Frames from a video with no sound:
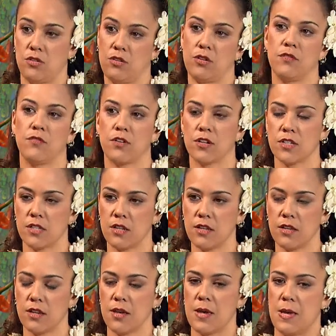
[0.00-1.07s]
to converse in
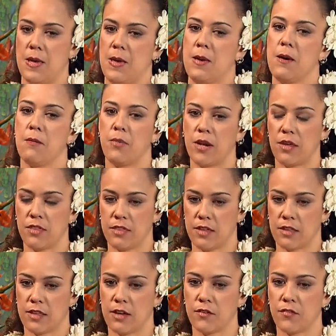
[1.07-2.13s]
it, but I
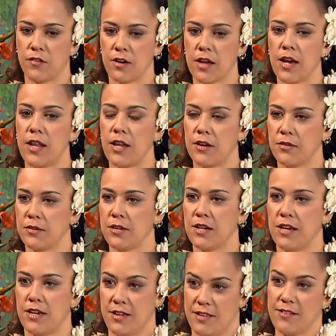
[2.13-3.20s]
think like for Naalehu and
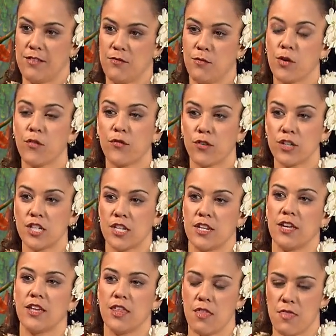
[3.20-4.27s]
I, we're
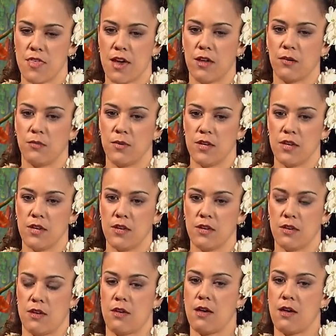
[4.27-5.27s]
fortunate that we